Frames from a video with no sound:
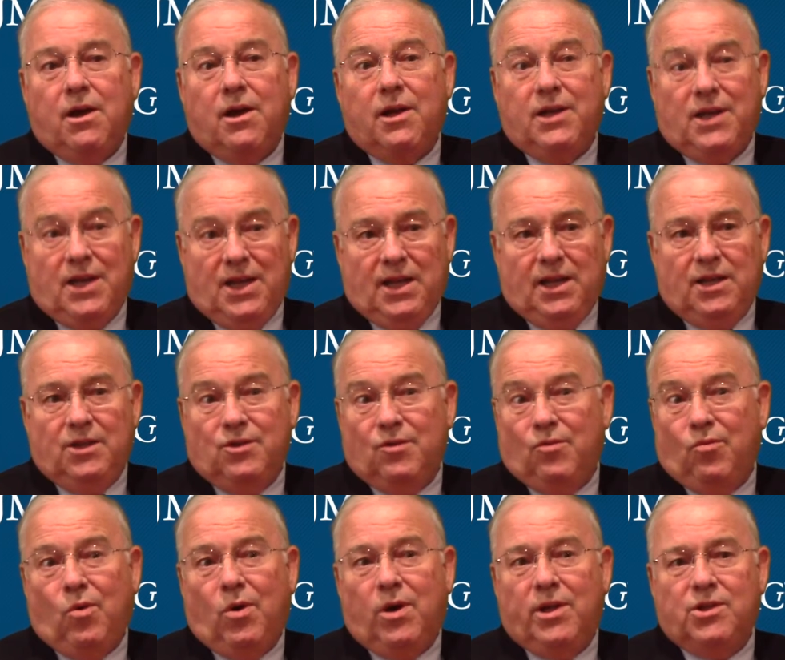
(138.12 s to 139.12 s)
needs
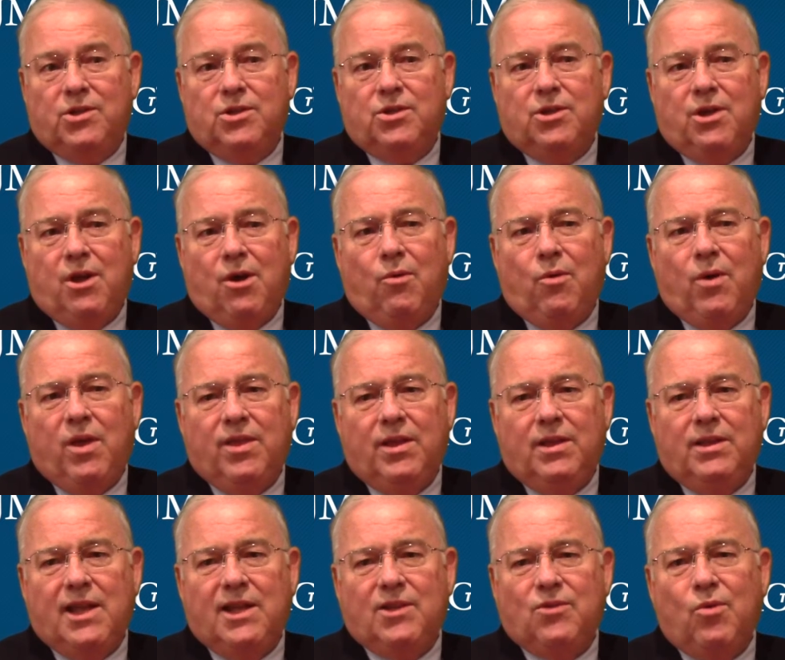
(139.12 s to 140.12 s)
and wants. So I
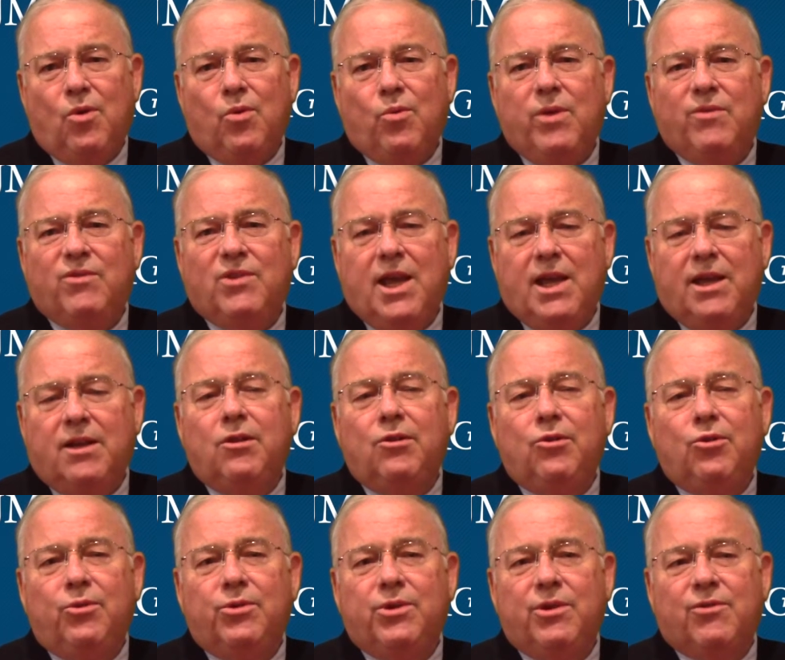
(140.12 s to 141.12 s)
think that's where we've taken a
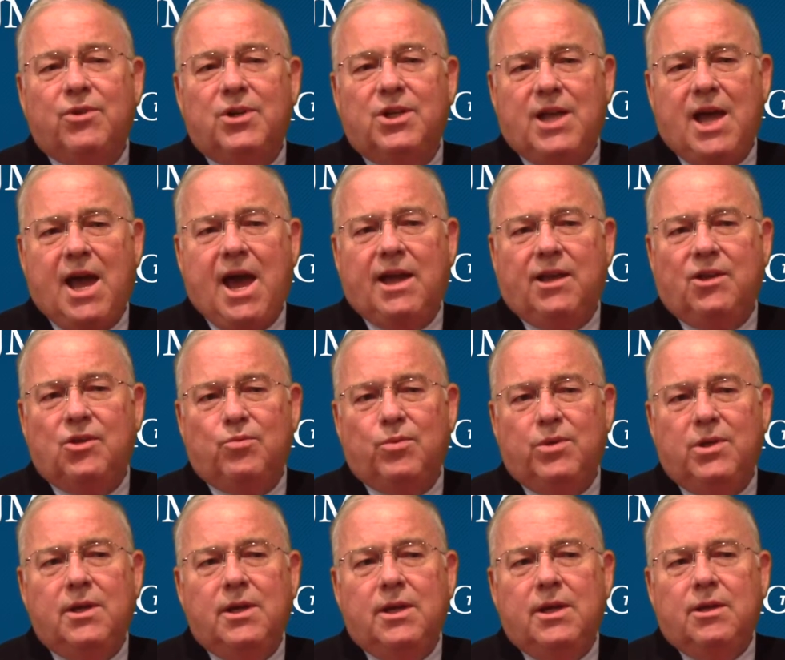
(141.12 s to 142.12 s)
little different tack as
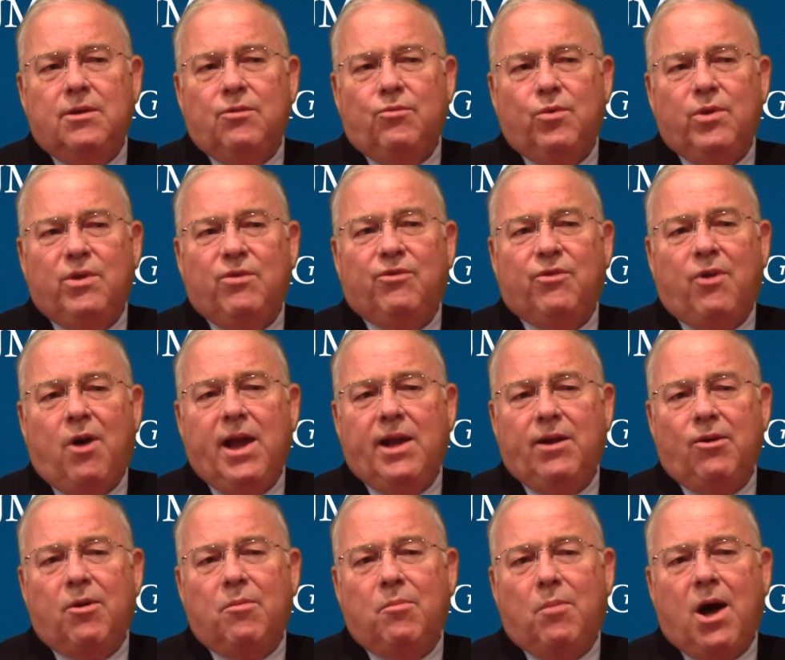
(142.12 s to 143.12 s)
we
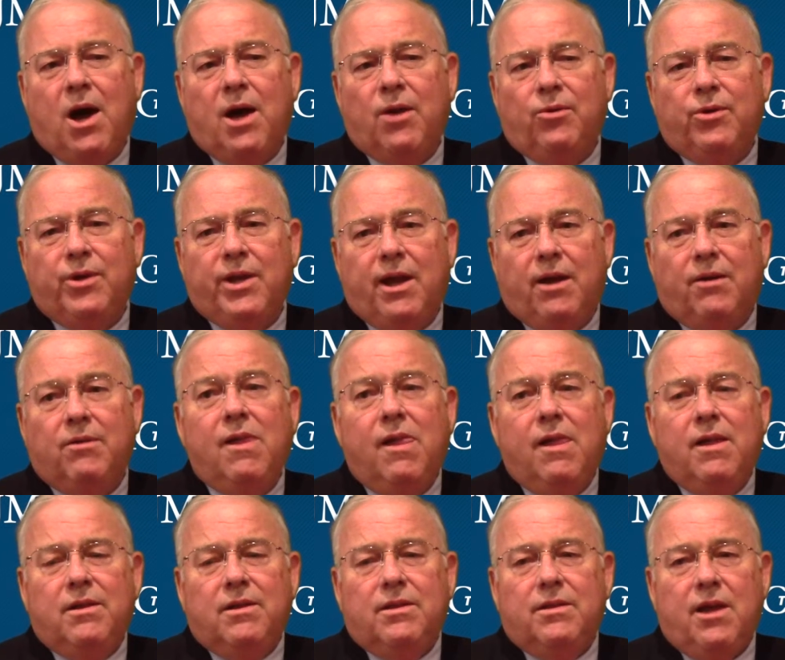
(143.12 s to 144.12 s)
refine our model now.
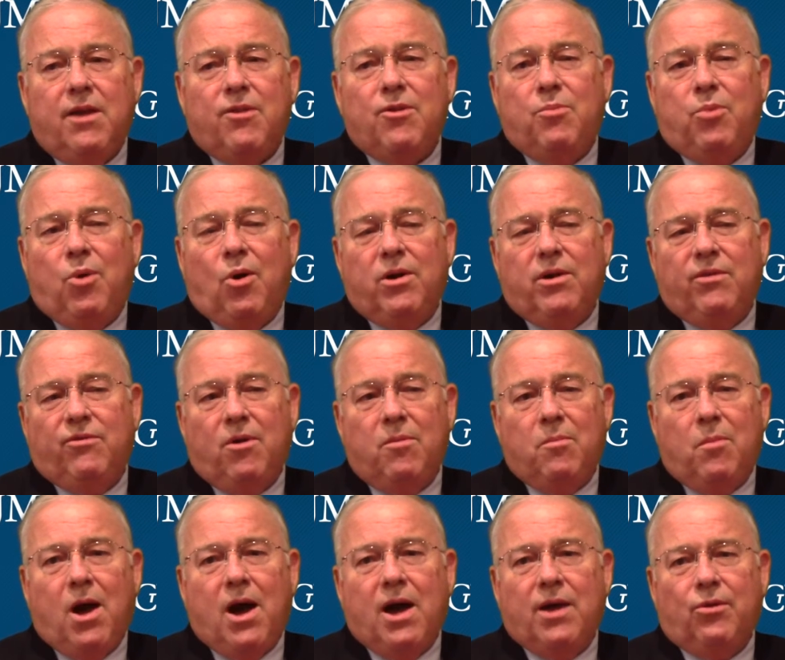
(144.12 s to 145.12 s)
The other part of our
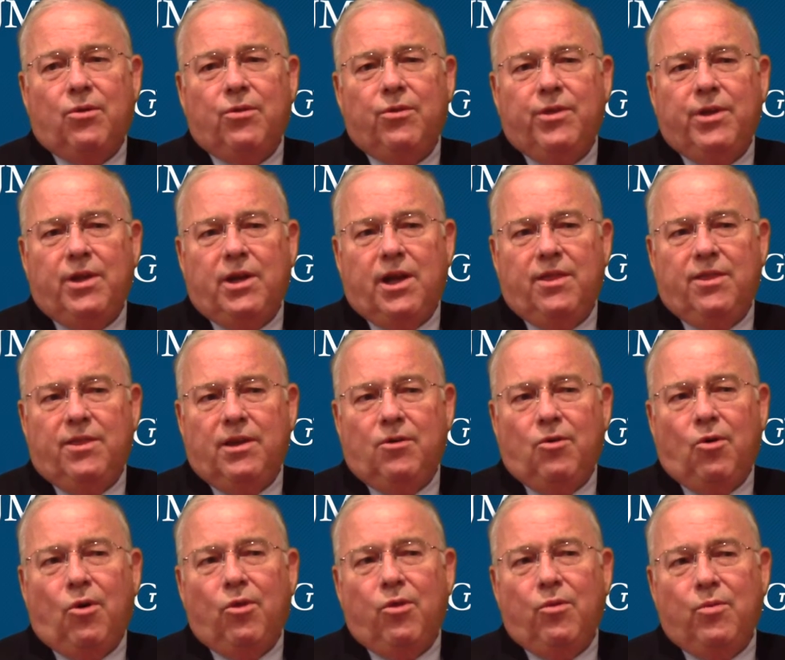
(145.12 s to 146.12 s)
model that I
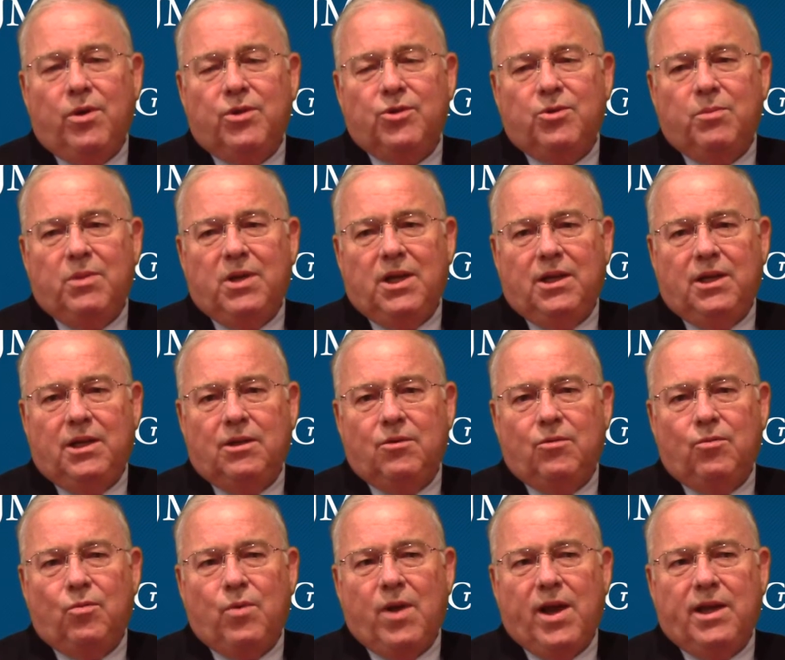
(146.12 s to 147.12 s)
think all the ones are beginning
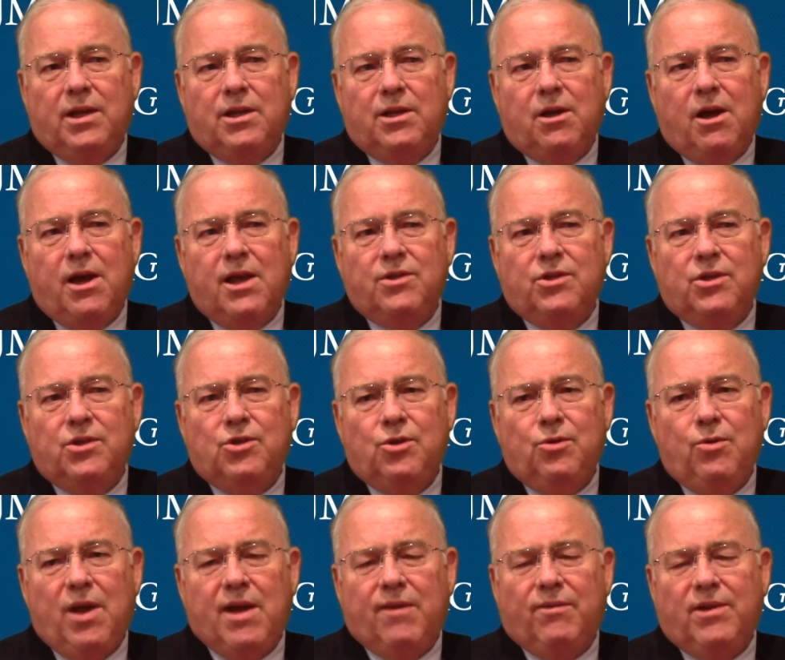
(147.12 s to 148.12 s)
to recognize is
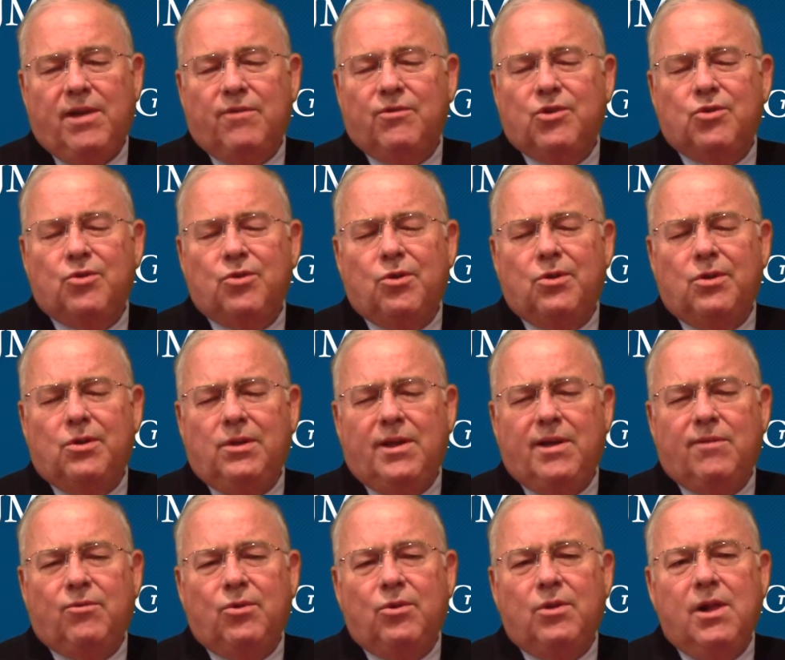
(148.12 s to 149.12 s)
you have to have a certain
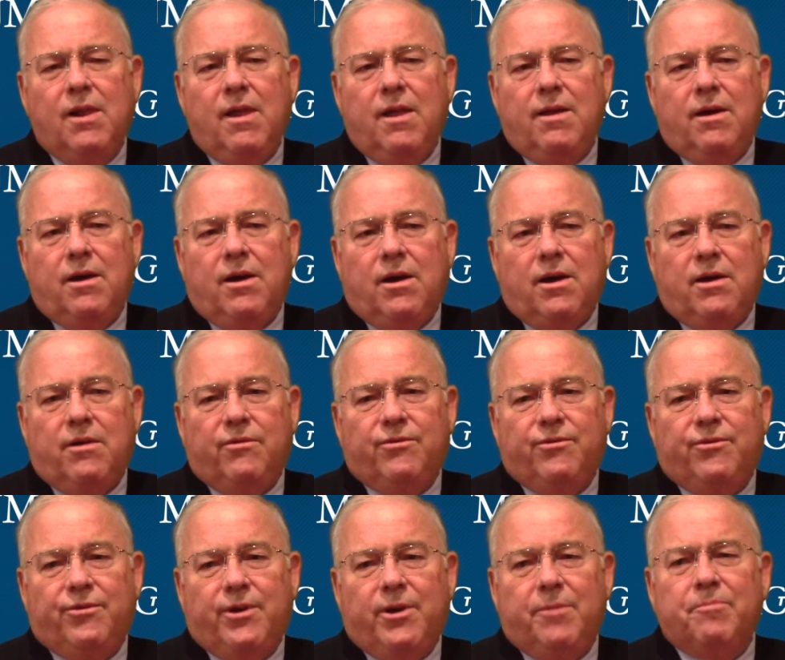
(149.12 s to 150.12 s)
level
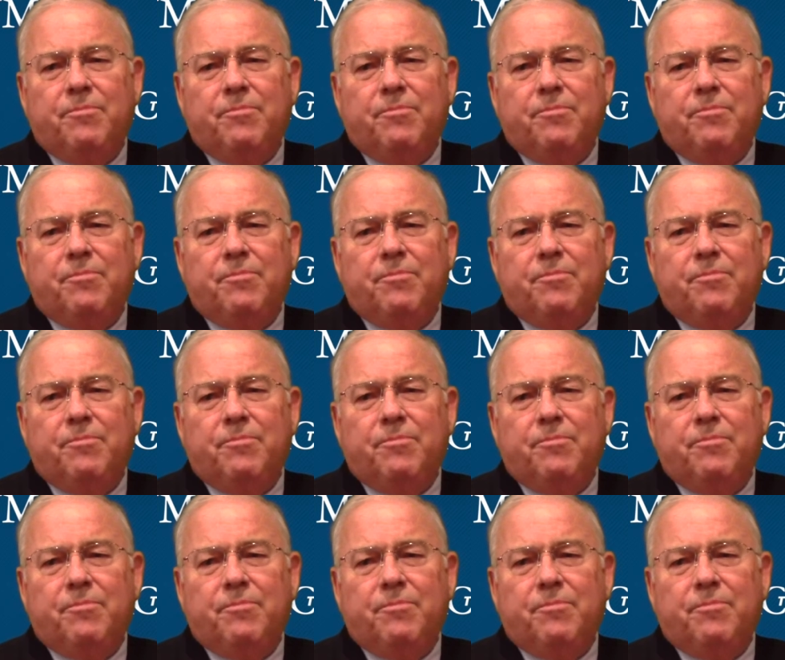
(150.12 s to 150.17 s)
of